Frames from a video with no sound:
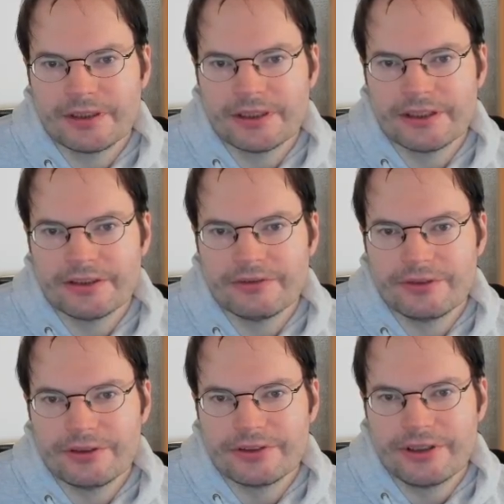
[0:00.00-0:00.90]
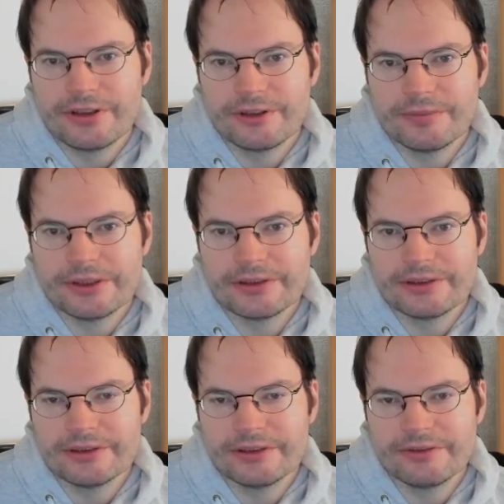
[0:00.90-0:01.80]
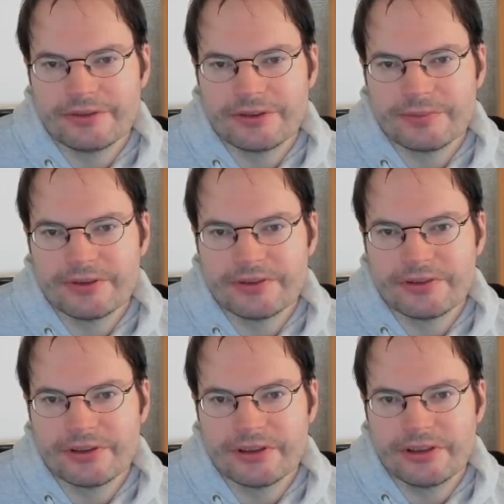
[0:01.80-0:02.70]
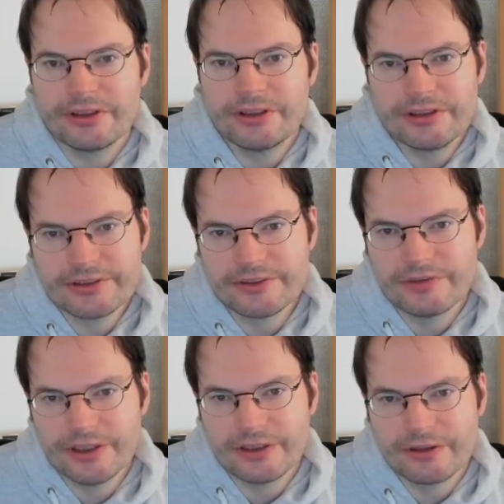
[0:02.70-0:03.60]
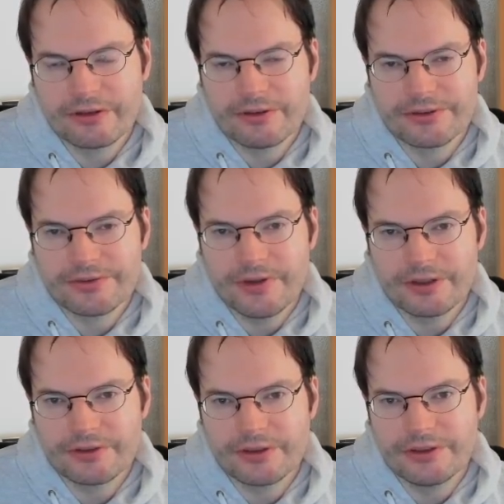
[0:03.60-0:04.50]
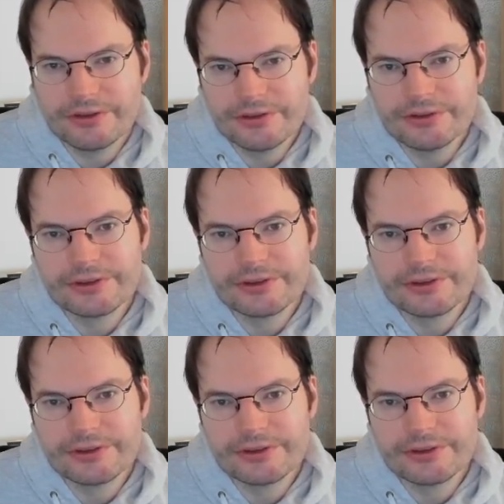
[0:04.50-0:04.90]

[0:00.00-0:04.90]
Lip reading: that the first argument, the first position here is defining a constructor.